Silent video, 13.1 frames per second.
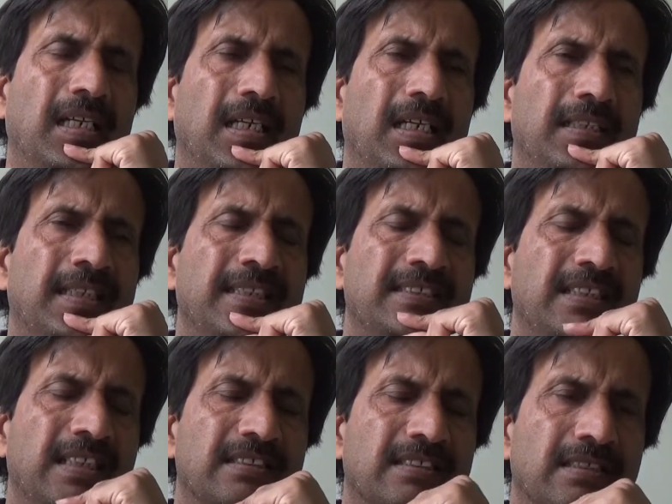And the next
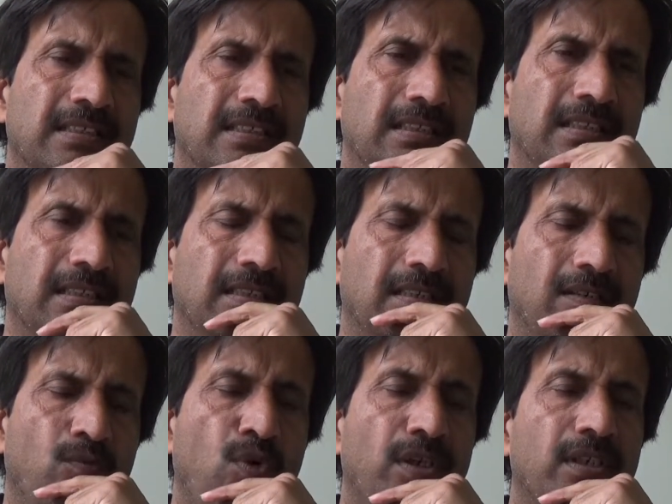thing is
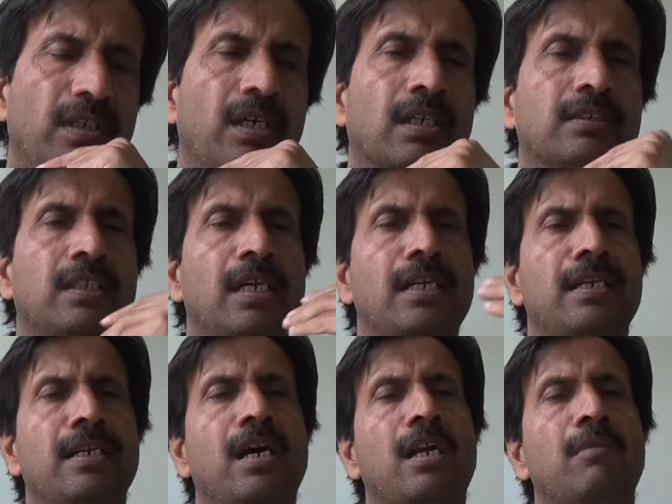what are the
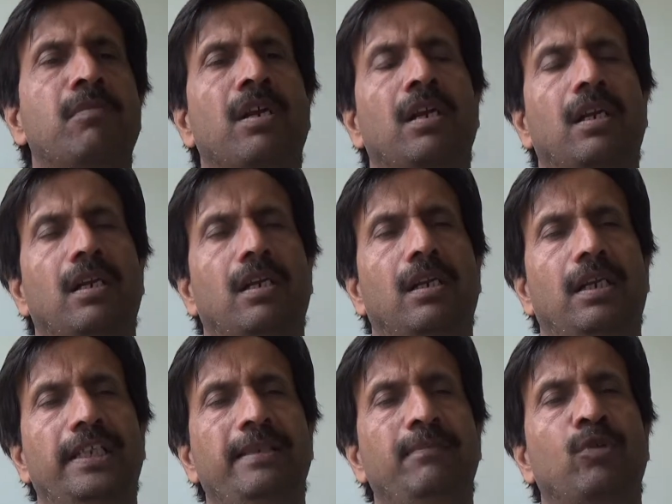normal
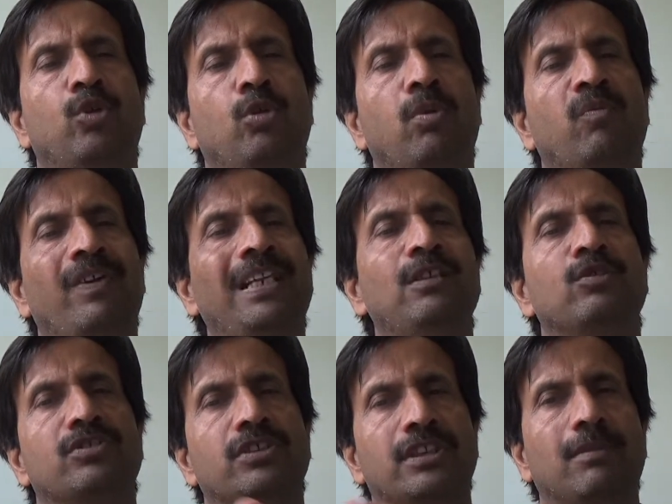hemoglobin
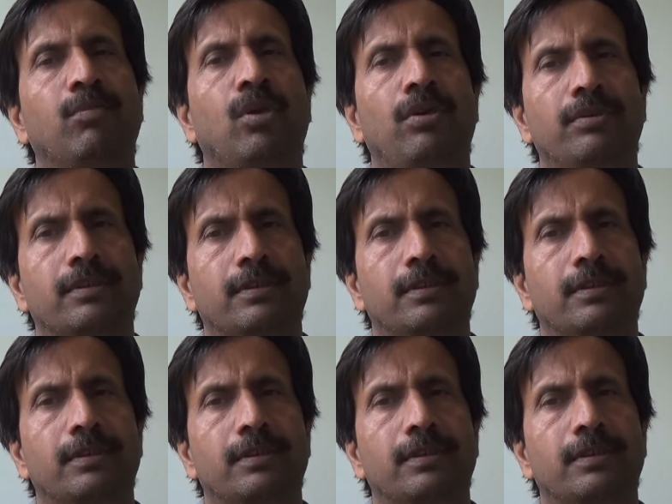values in the blood?